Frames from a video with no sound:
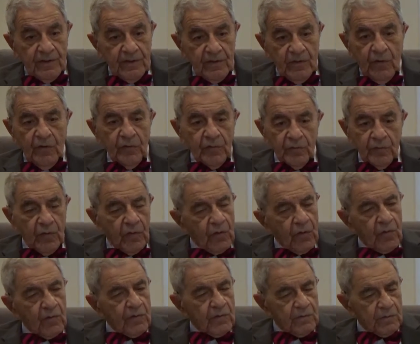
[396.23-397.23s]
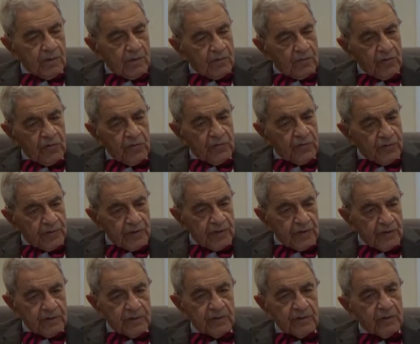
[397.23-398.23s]
all
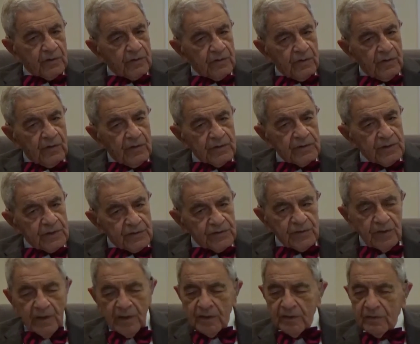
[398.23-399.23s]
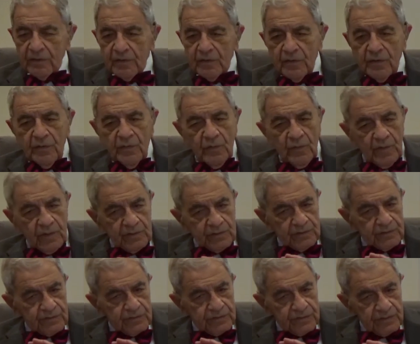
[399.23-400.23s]
concrete on the site was
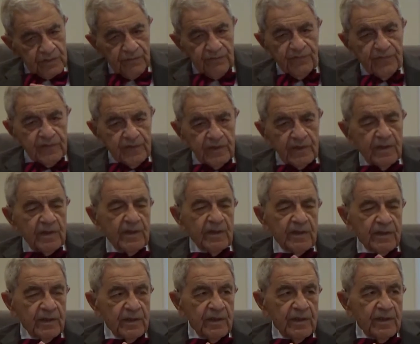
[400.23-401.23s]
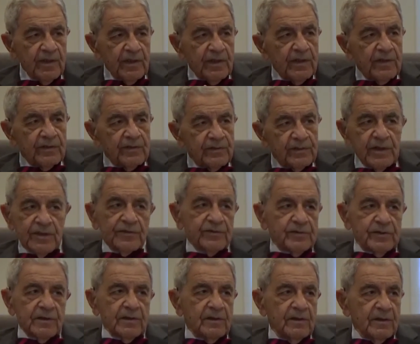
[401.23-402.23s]
definitely
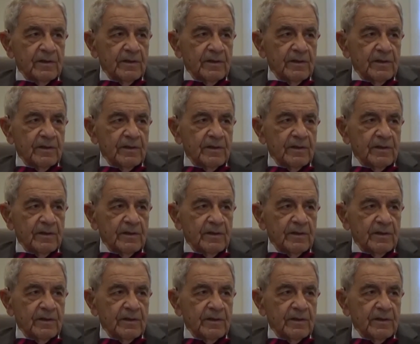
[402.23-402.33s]
tested.